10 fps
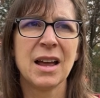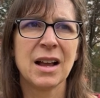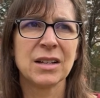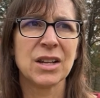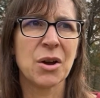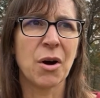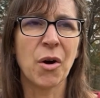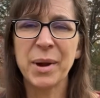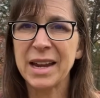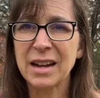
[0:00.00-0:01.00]
So all
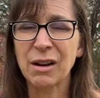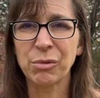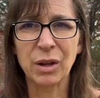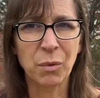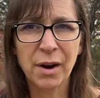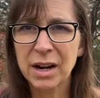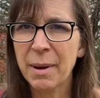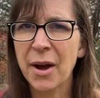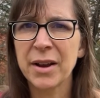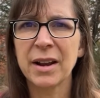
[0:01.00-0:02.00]
weekend I really worried
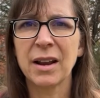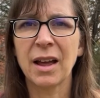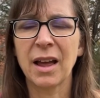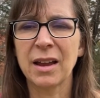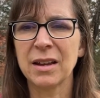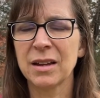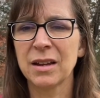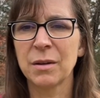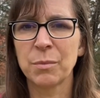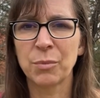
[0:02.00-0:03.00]
about it. I
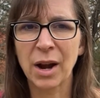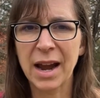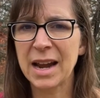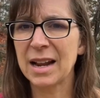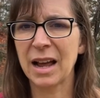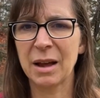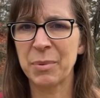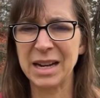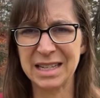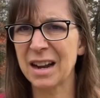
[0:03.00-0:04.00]
prayed, but
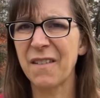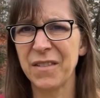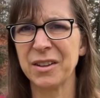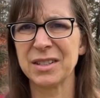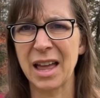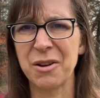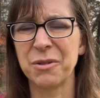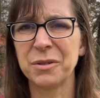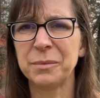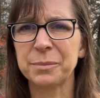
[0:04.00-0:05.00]
I did not feel
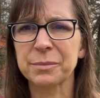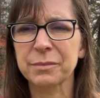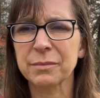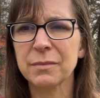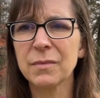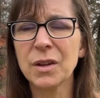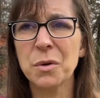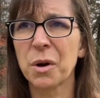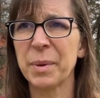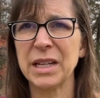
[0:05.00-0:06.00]
settled
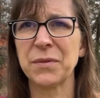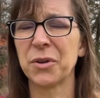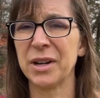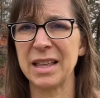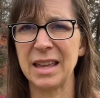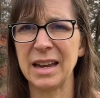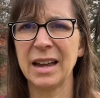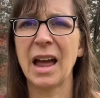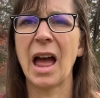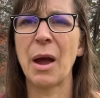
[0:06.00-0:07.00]
or peaceful or anything.
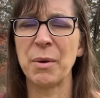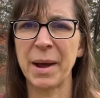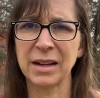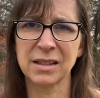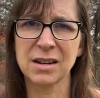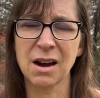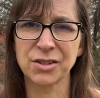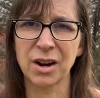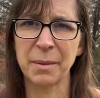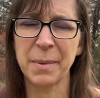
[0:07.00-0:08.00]
I went back to the
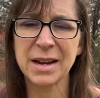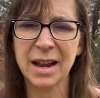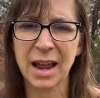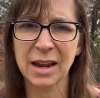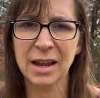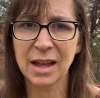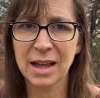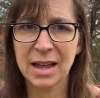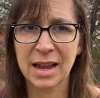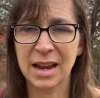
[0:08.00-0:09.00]
doctor on Monday
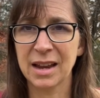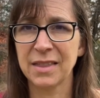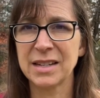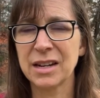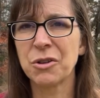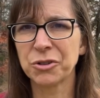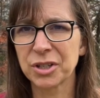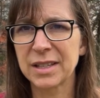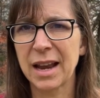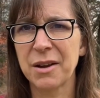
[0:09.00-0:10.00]
and they did an
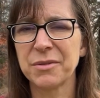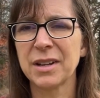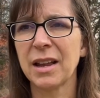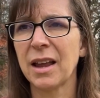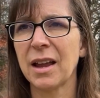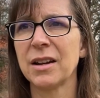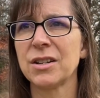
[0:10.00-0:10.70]
ultrasound, and